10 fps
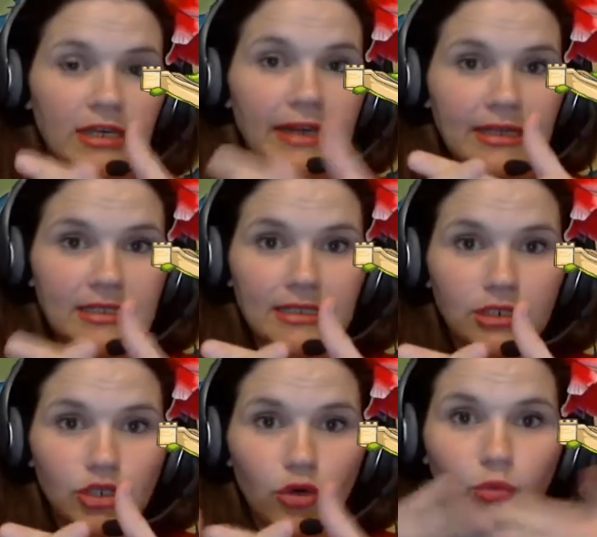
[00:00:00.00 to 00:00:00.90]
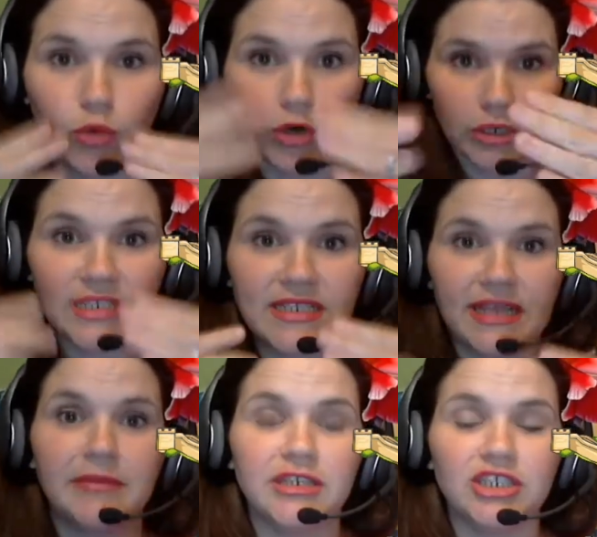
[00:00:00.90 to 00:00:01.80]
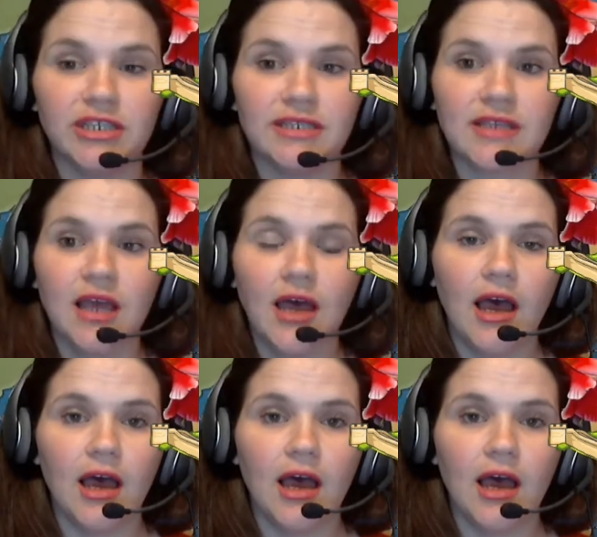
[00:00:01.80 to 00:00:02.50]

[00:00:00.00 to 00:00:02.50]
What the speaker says: words to images,